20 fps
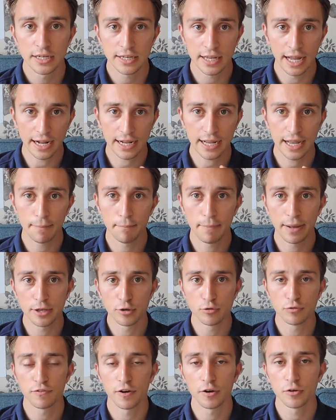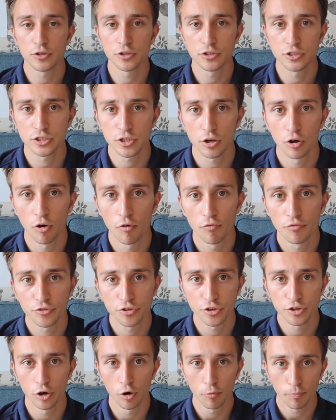that can manual focus
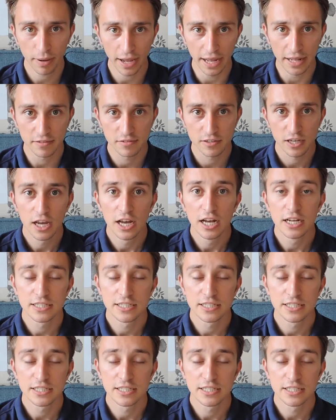onto your pet.